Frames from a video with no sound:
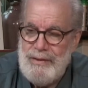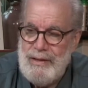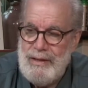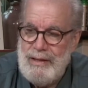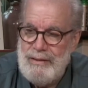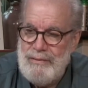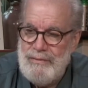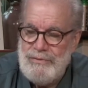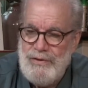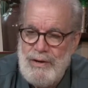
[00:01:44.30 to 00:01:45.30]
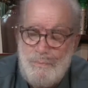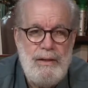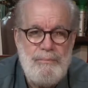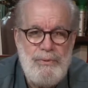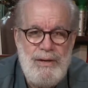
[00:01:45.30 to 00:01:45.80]
And it was very
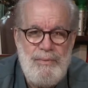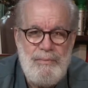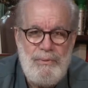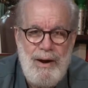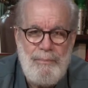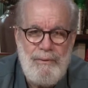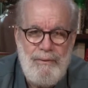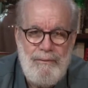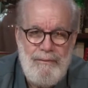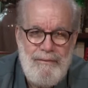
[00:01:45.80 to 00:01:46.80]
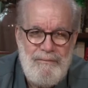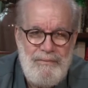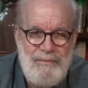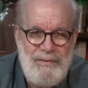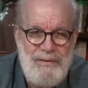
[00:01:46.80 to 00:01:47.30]
prim and proper,
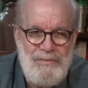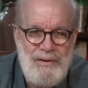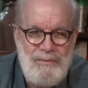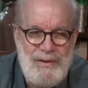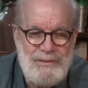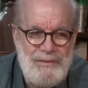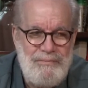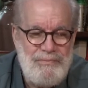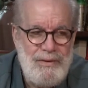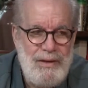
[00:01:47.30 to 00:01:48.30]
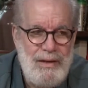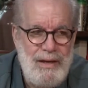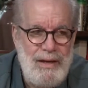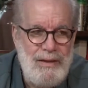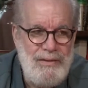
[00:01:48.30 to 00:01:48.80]
the event was.
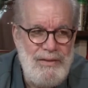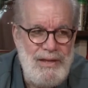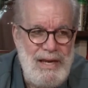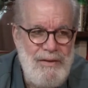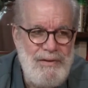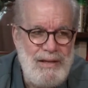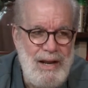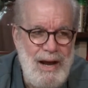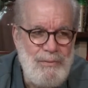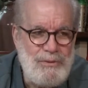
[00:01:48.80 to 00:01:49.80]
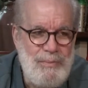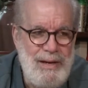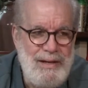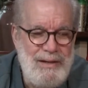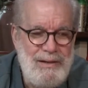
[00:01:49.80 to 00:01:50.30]
And the evening that I was
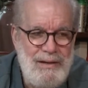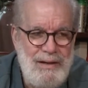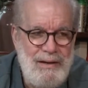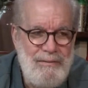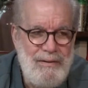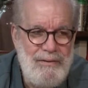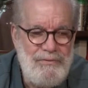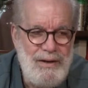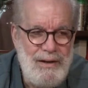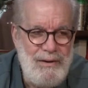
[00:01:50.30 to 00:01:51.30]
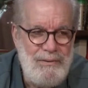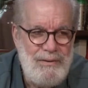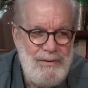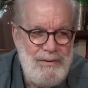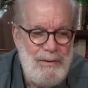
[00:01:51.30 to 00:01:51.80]
made a fellow,
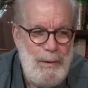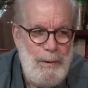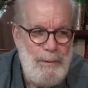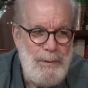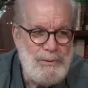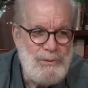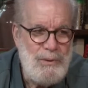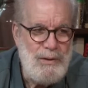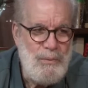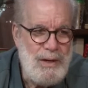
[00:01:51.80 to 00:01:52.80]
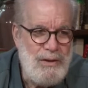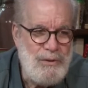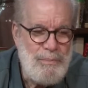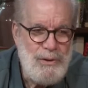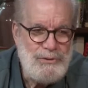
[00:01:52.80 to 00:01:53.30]
there was only one other
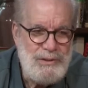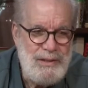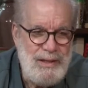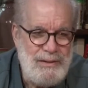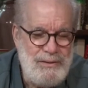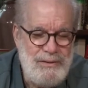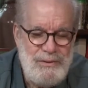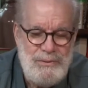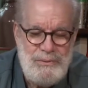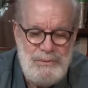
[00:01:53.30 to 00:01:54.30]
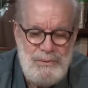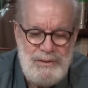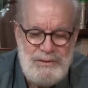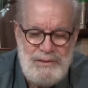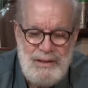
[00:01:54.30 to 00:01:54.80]
person who was